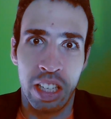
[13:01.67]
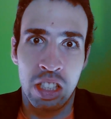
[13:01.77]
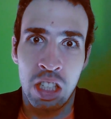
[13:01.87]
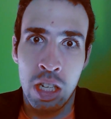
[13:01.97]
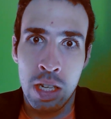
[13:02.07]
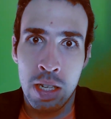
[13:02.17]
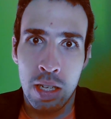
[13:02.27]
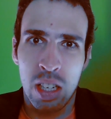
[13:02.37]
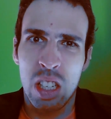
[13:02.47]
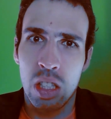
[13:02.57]
it
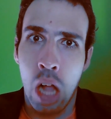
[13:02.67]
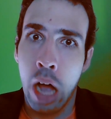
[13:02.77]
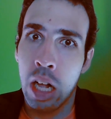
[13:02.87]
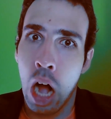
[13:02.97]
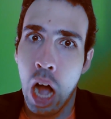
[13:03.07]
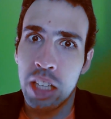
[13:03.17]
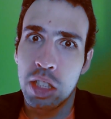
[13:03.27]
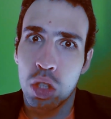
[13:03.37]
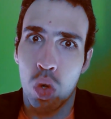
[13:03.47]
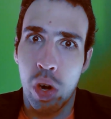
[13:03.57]
like
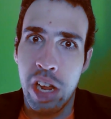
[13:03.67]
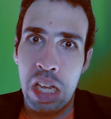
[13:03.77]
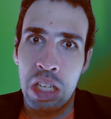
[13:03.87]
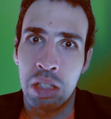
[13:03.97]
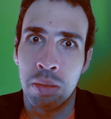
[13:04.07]
ice cream.